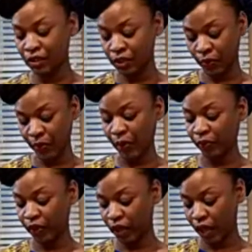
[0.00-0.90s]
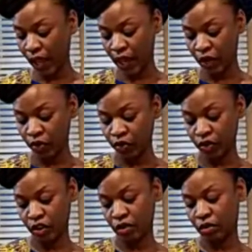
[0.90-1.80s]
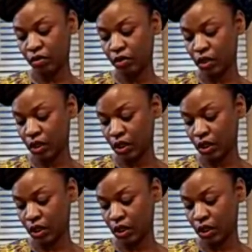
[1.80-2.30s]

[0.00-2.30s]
So smoked paprika and nutritional